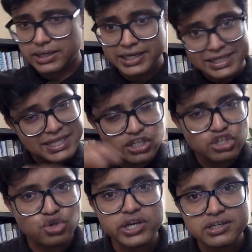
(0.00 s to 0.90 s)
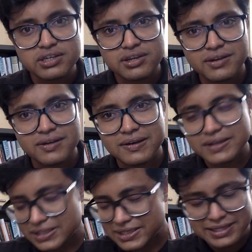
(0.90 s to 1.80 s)
it is a joint,
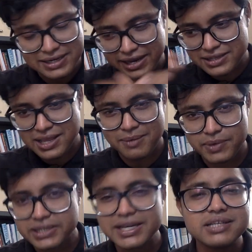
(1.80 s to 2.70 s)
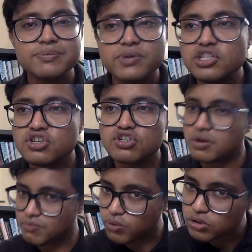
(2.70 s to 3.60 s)
it has features
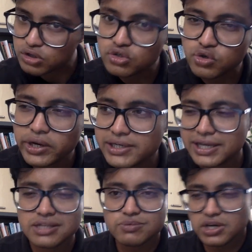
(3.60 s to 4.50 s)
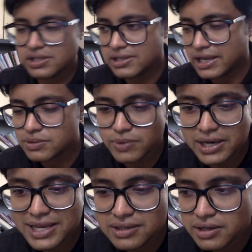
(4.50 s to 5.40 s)
of both joint as well
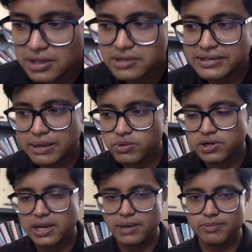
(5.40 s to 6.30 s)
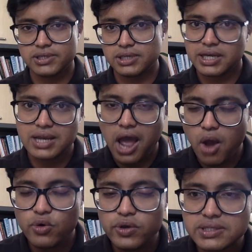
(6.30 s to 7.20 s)
as several liability. And
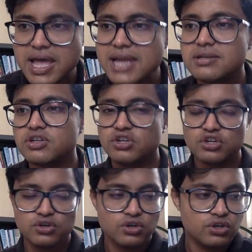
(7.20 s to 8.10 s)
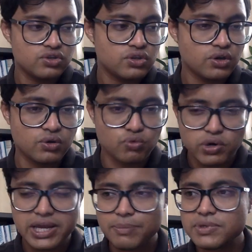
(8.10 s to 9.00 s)
how is that? So
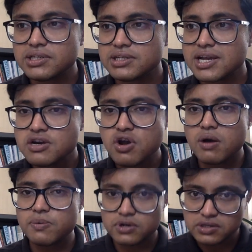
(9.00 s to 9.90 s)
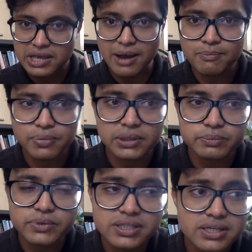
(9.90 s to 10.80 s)
what happens is that law for some
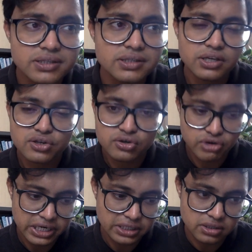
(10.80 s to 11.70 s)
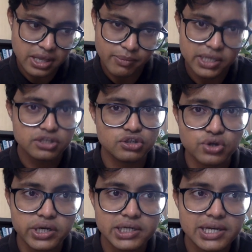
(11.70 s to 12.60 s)
purposes treats them as
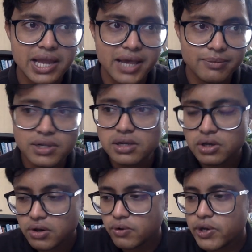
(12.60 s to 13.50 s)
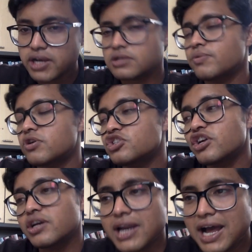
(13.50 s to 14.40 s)
jointly liable, whereas for
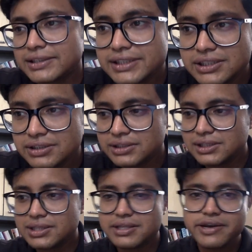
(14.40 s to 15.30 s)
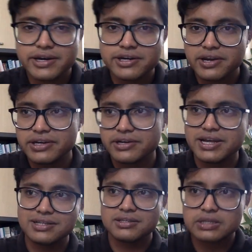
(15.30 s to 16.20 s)
certain others they are treated
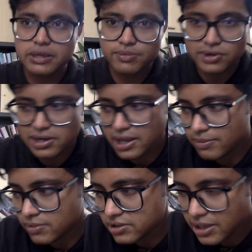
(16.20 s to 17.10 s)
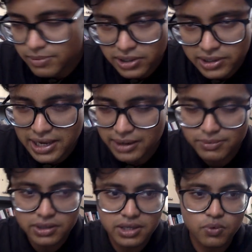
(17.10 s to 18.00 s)
as severally
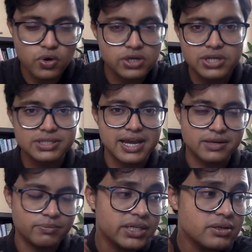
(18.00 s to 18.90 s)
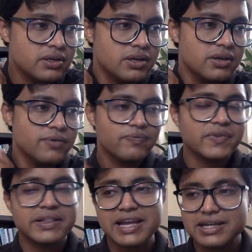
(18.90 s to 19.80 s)
liable. Now what does that mean?
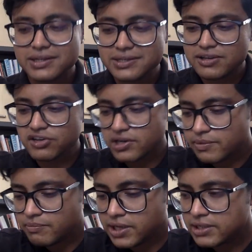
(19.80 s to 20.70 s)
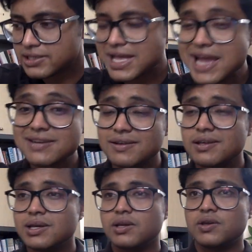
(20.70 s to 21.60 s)
That essentially means that
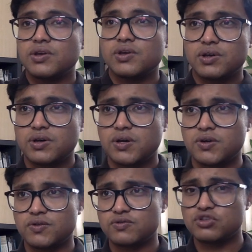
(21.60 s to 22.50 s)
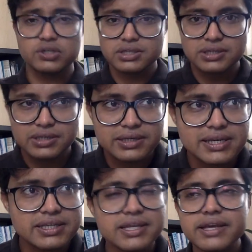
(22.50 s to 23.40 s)
so
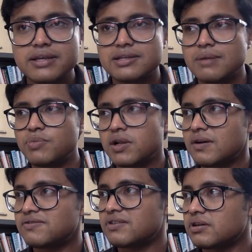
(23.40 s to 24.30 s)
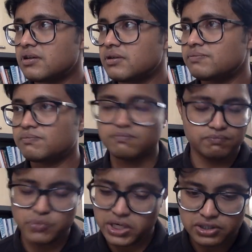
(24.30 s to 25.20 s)
let's take example of
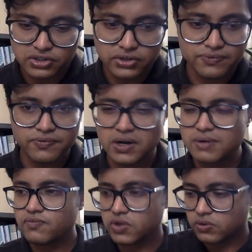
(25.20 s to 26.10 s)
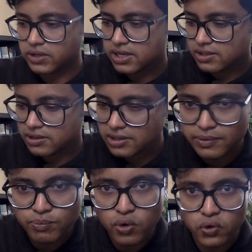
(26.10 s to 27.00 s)
partnership firm. Okay, they
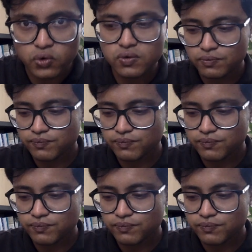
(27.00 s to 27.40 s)
borrow